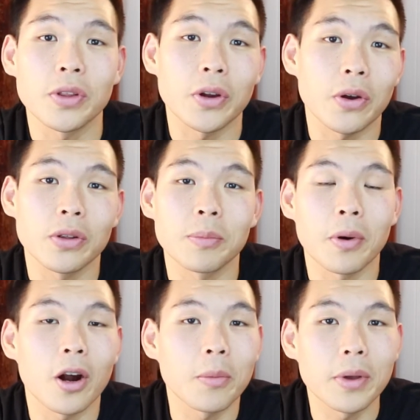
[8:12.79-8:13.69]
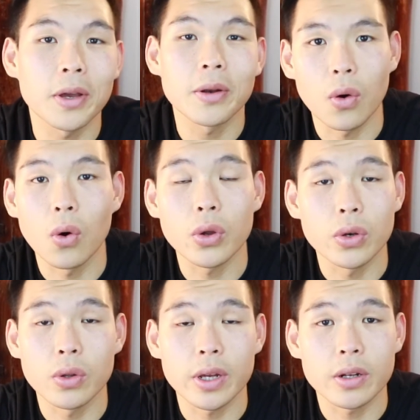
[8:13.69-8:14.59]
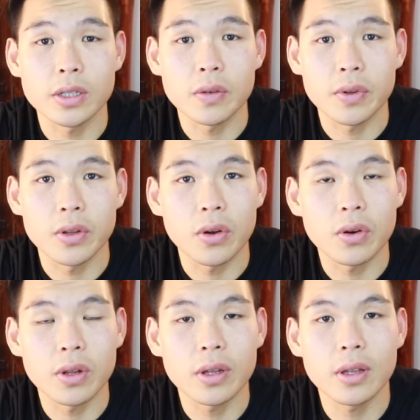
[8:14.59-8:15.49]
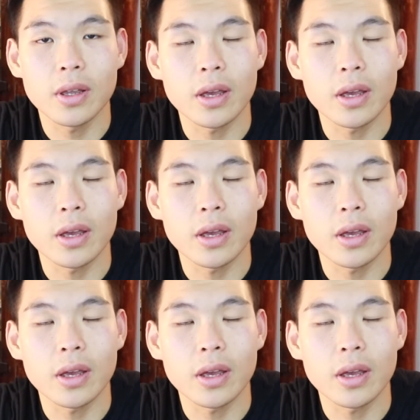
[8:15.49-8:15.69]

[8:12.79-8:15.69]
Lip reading: in the girl department, or you don't like yourself internally.